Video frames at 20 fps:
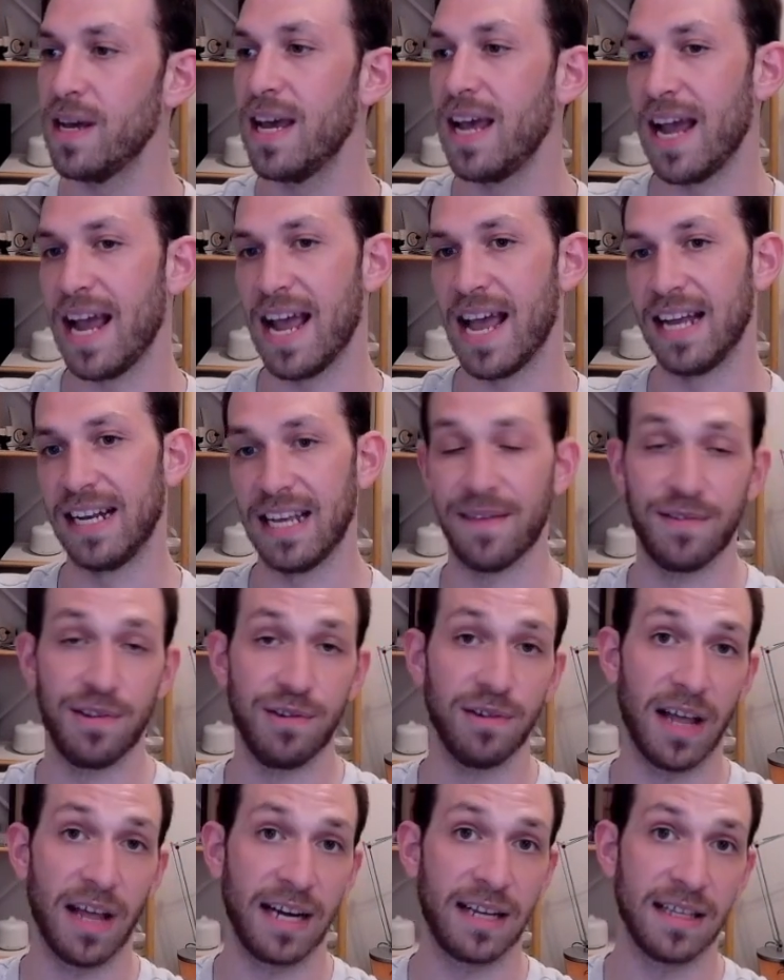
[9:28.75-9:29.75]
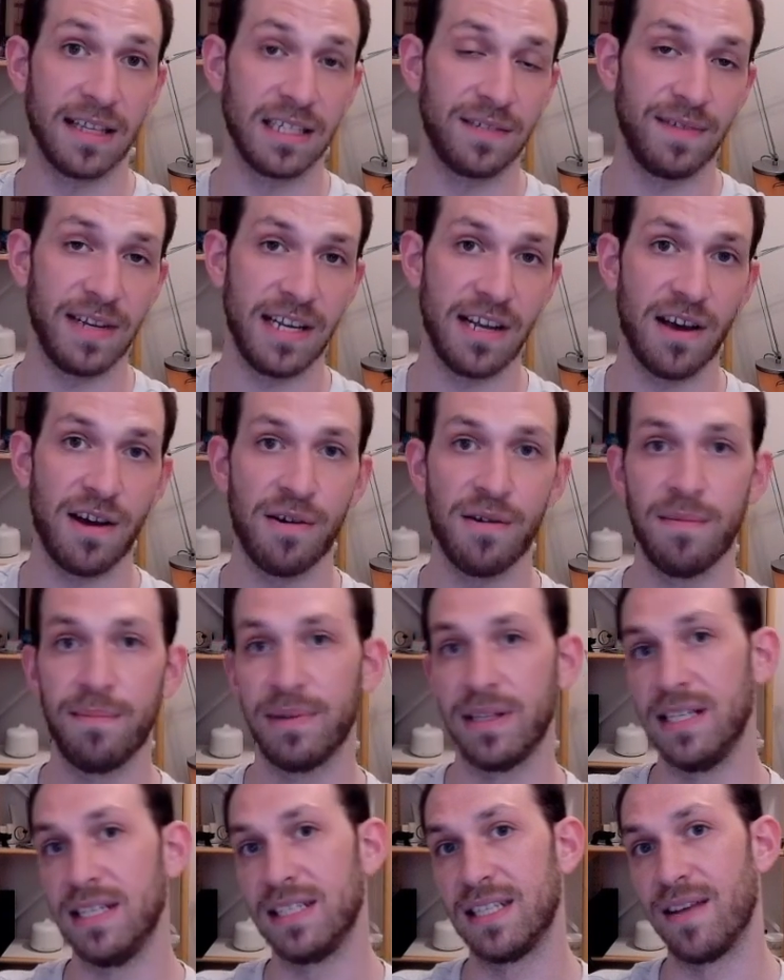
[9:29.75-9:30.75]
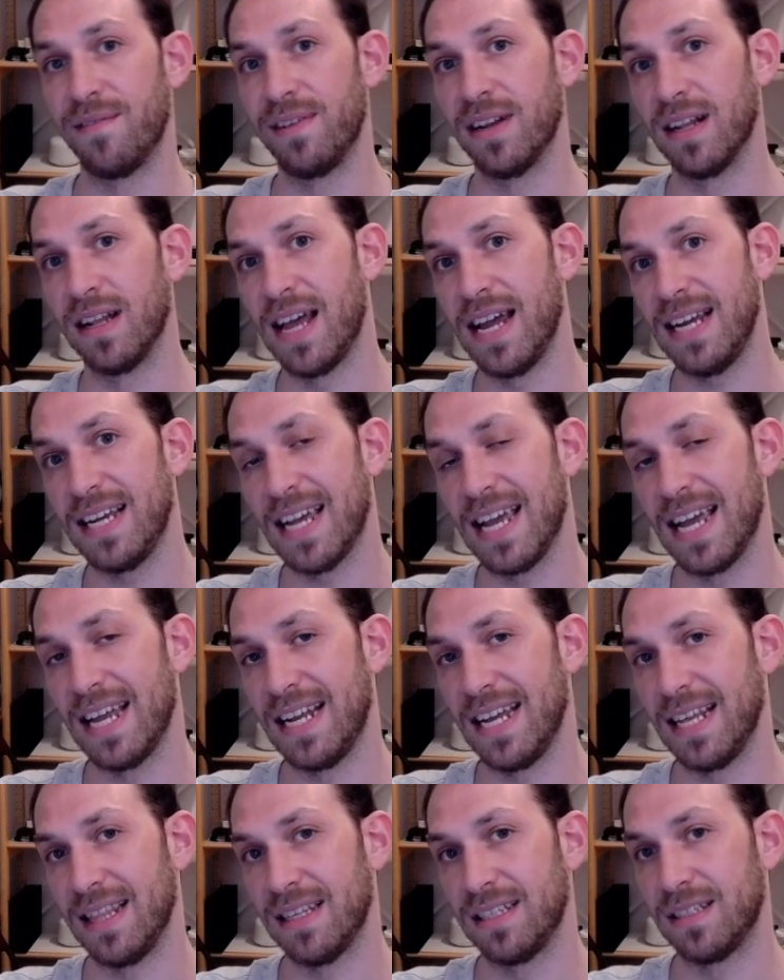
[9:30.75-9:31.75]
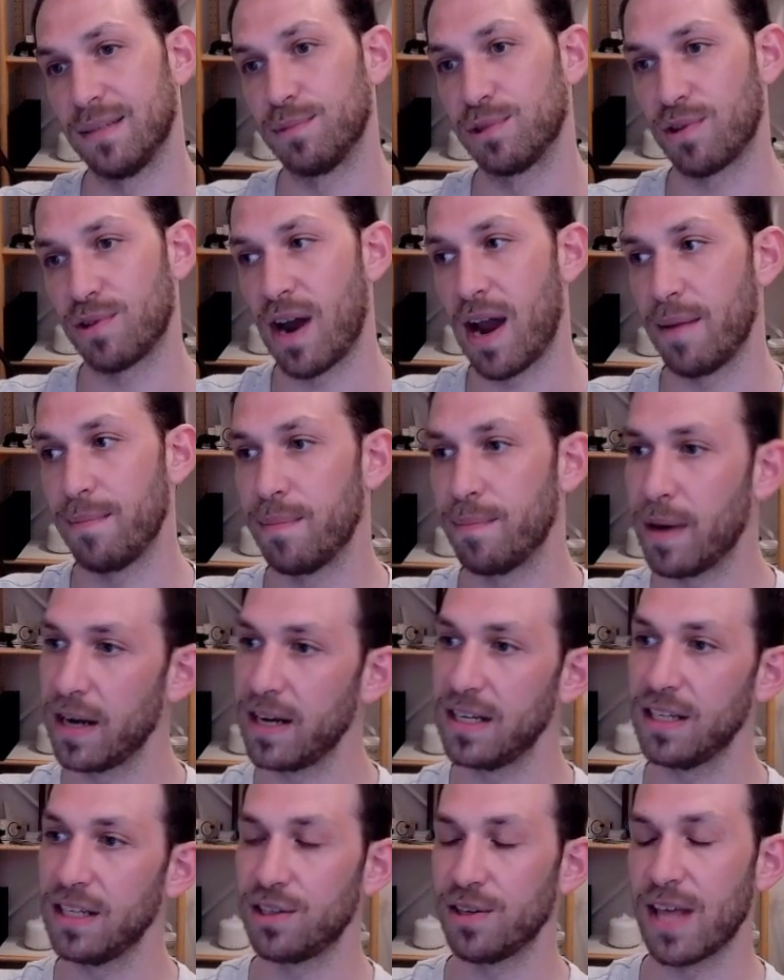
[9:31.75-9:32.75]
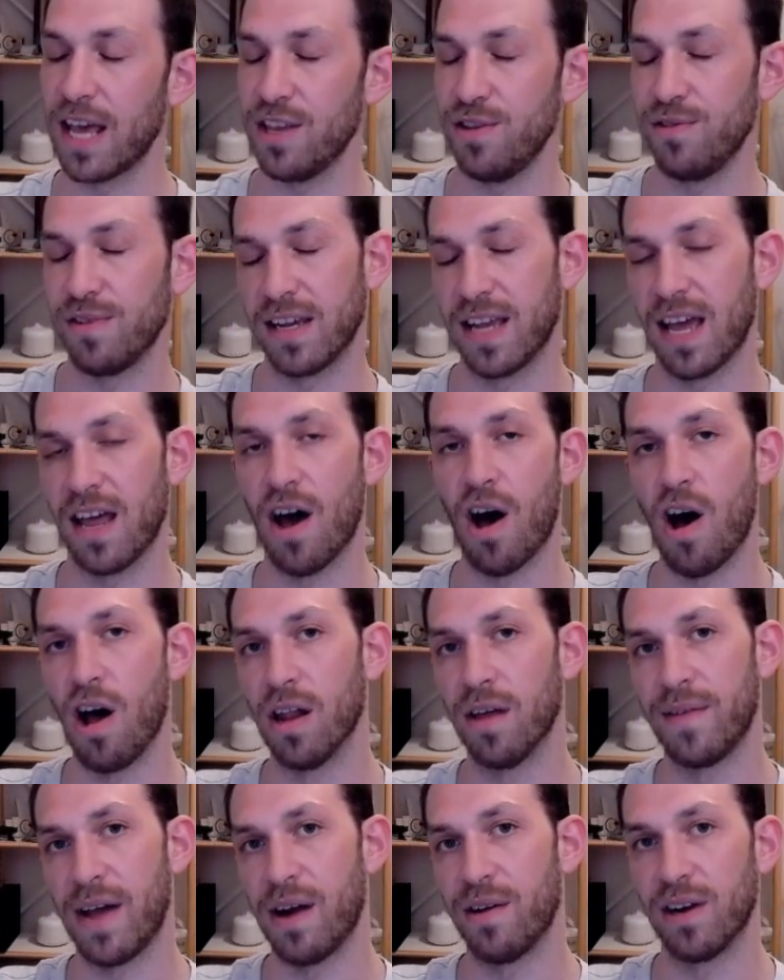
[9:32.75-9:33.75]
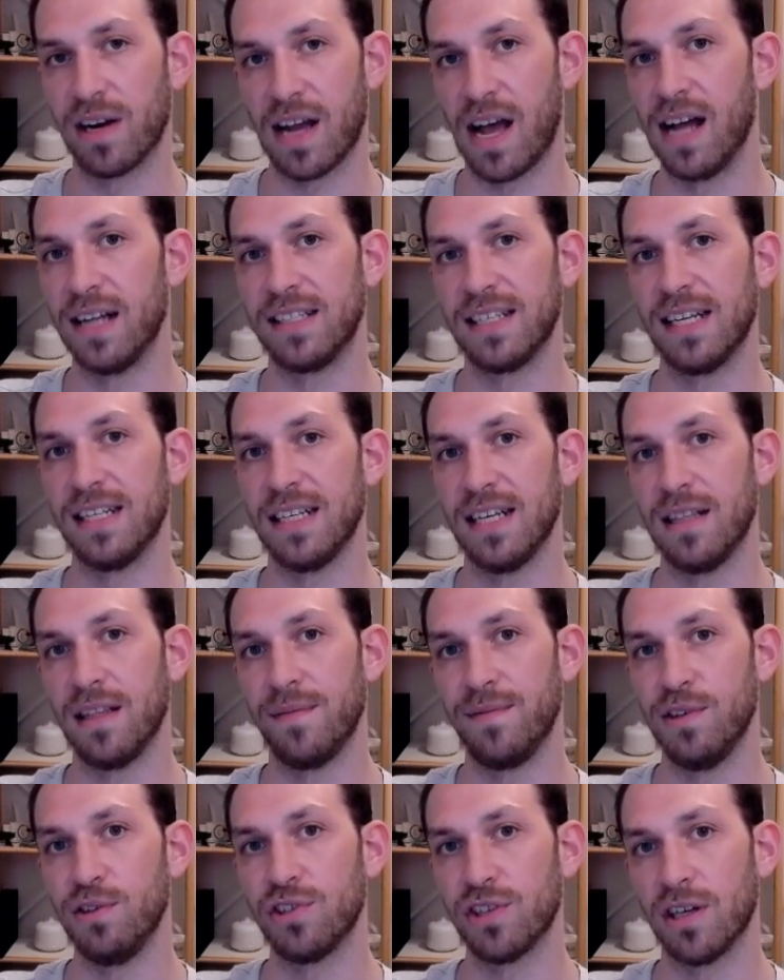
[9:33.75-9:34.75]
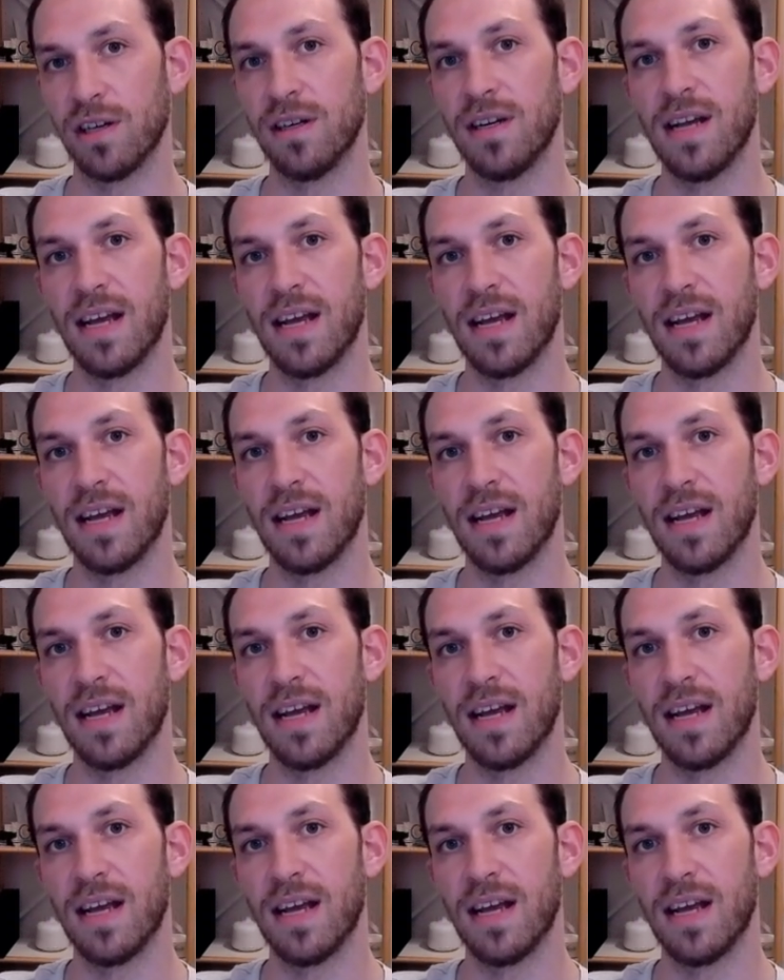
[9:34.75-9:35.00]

And if you like this video, please give it a like and hit the subscribe button so that you can get all of our content in the future.